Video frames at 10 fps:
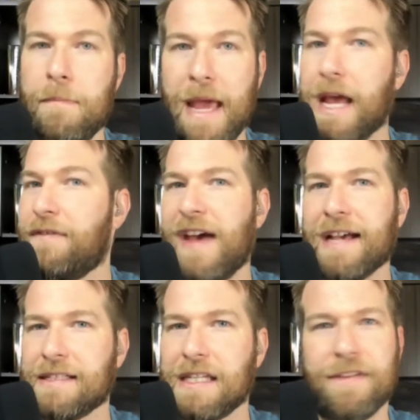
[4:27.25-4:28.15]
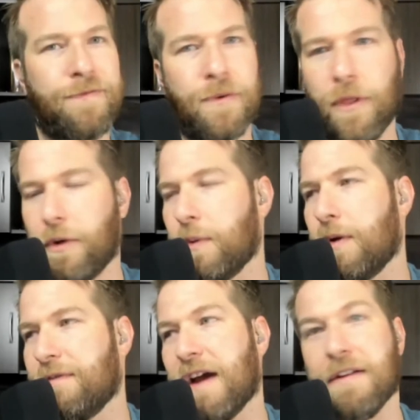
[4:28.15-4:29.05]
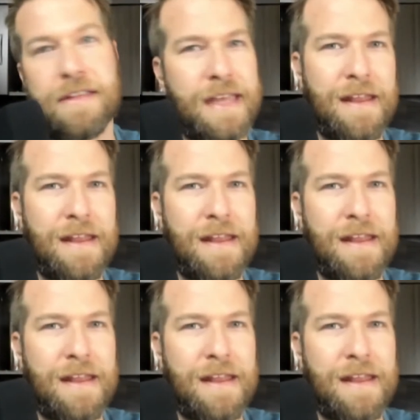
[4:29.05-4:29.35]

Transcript: make a vaccine for the coronavirus,